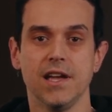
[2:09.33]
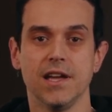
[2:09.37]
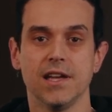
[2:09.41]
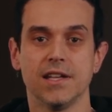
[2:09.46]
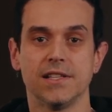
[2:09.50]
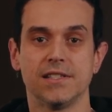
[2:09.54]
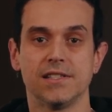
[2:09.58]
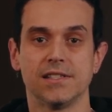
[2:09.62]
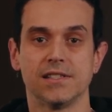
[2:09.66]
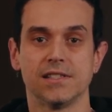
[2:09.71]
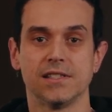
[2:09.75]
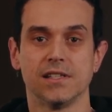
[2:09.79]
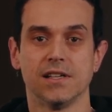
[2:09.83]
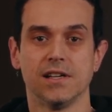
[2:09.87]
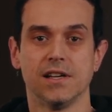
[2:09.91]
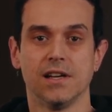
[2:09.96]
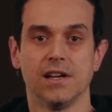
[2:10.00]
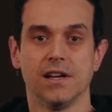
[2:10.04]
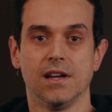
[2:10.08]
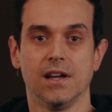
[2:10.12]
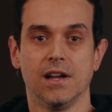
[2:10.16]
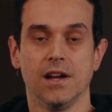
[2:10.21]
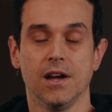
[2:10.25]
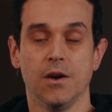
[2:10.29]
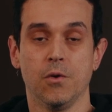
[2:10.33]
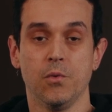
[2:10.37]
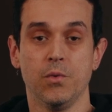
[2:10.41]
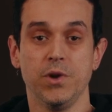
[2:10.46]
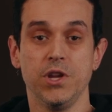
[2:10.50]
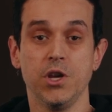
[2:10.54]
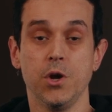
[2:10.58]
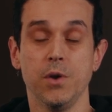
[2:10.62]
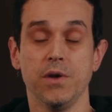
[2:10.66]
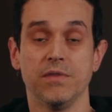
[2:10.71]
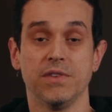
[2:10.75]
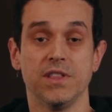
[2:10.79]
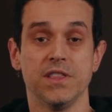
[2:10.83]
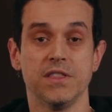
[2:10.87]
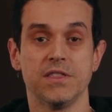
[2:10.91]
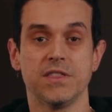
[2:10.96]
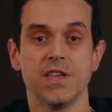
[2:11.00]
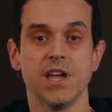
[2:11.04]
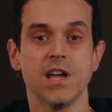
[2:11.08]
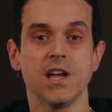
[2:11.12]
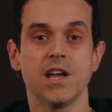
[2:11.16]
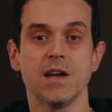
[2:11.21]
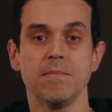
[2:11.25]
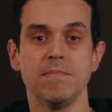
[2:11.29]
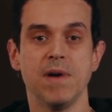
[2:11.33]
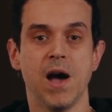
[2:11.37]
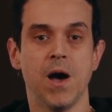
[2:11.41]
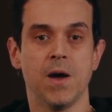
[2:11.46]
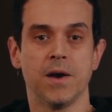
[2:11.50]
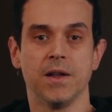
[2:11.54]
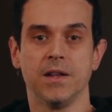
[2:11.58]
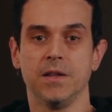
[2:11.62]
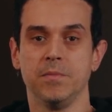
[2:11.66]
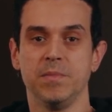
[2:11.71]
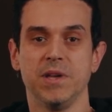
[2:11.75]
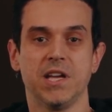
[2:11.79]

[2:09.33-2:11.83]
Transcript: it's, we don't even think about it.